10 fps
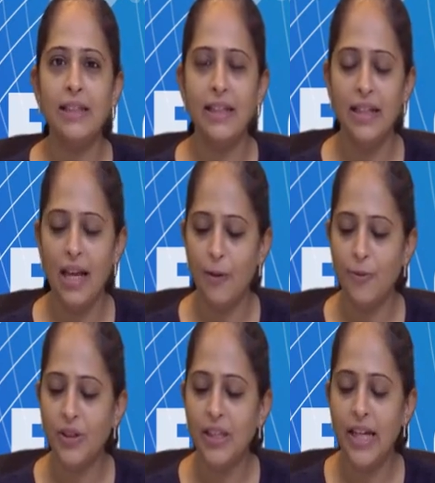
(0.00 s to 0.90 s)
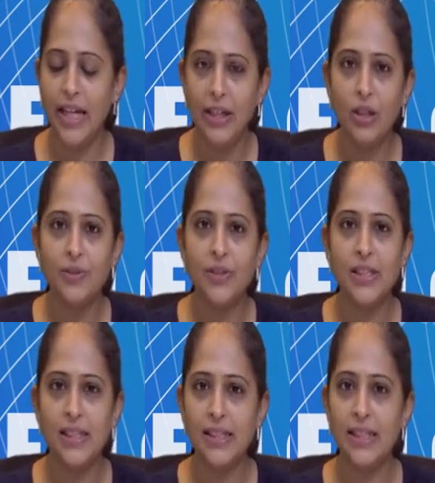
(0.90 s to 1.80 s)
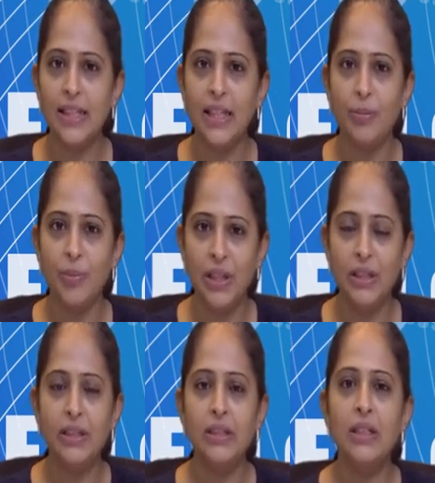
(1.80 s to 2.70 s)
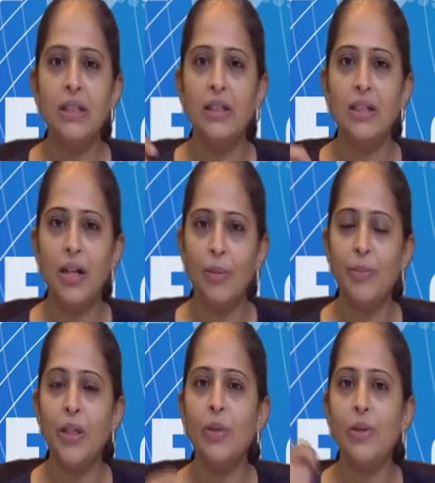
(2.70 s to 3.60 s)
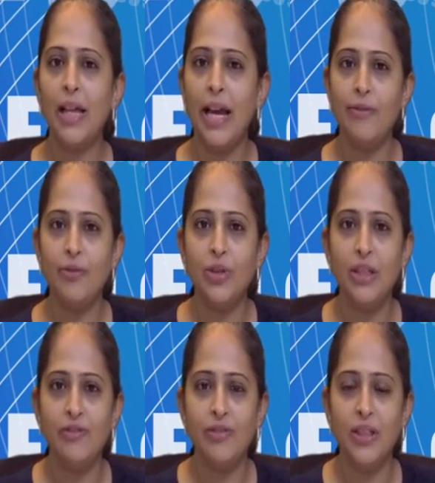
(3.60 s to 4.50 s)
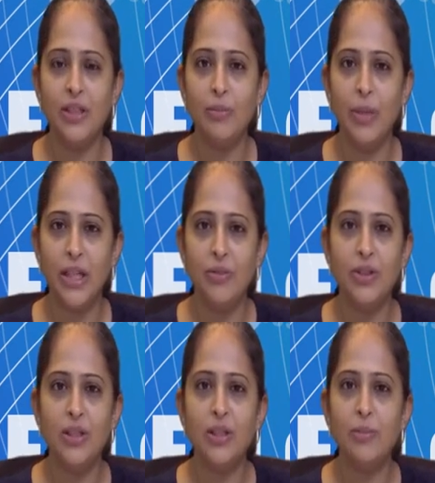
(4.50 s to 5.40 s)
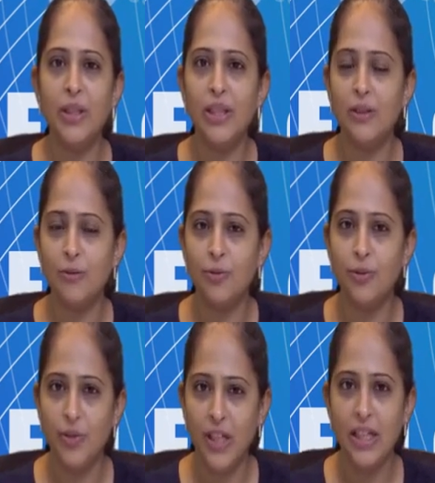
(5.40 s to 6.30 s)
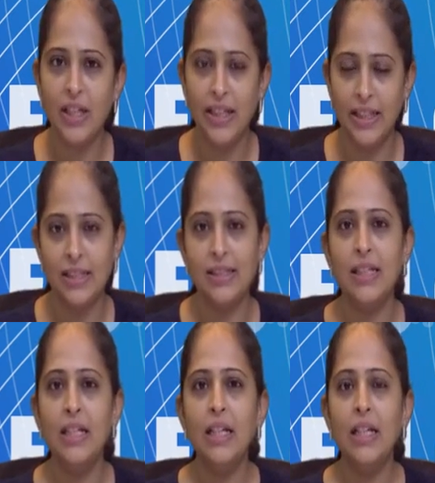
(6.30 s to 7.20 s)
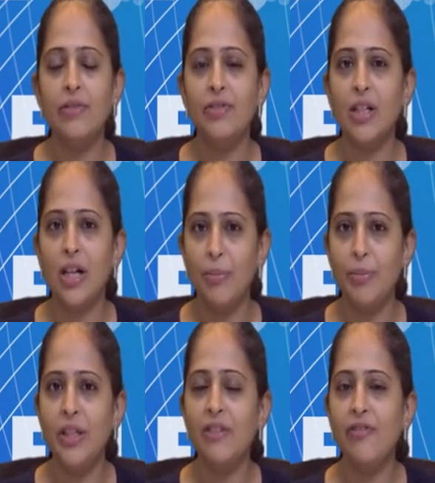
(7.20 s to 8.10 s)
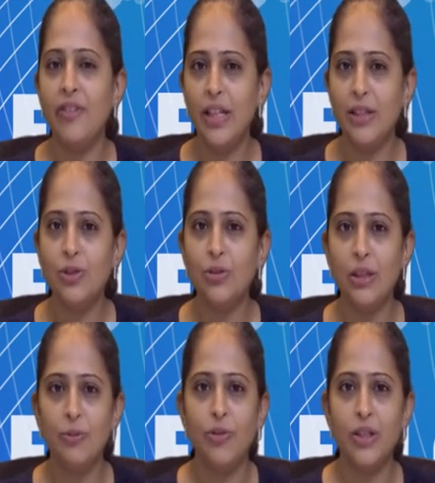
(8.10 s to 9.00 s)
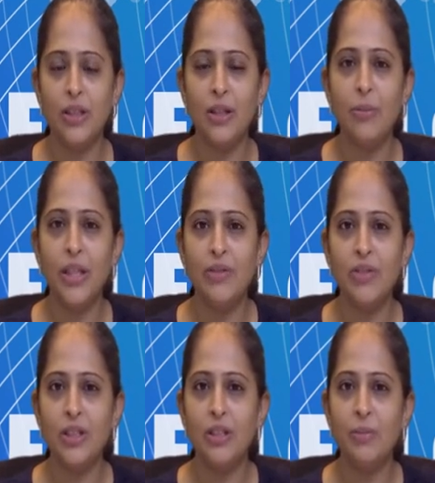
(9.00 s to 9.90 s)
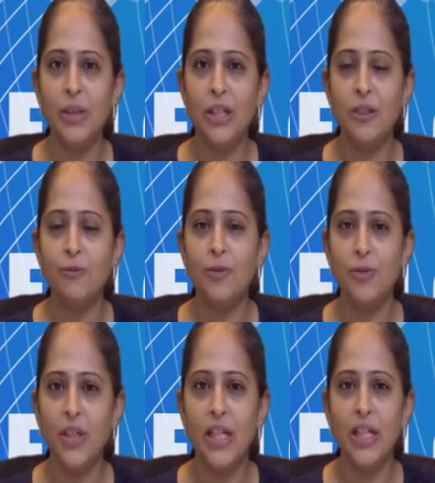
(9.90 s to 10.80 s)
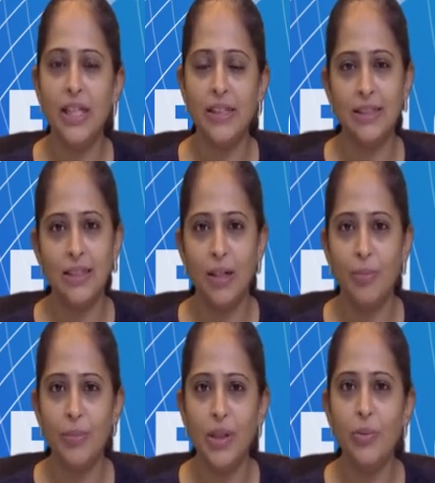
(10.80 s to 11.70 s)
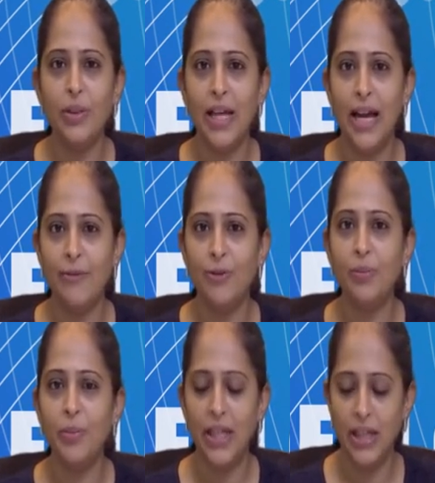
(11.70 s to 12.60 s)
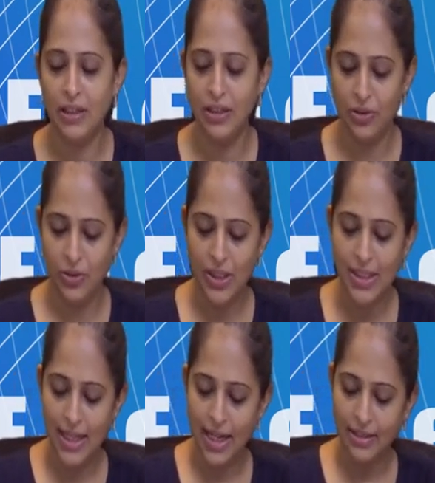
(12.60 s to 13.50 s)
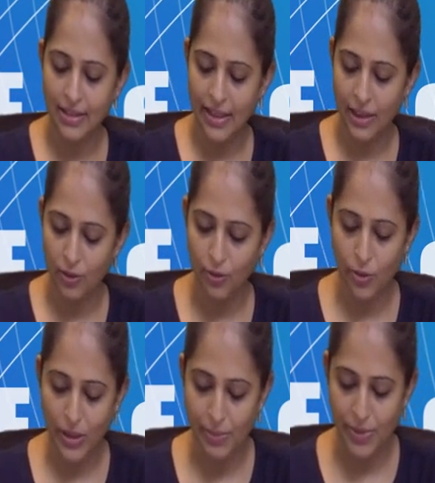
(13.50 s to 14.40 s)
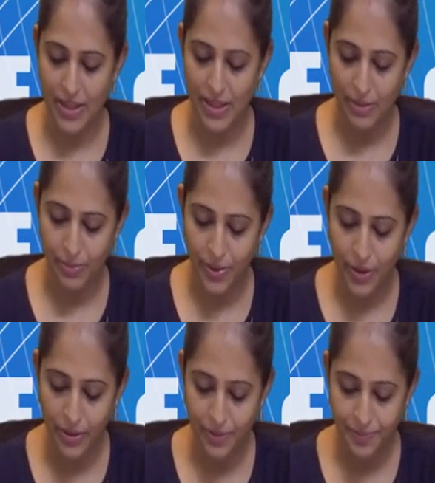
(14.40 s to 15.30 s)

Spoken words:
then after the end of the 60-day period, the company will have to refund the money within a period of 15 days. If the company fails to refund the money within a period of 15 days, the company will have to pay an interest at the rate of 12% per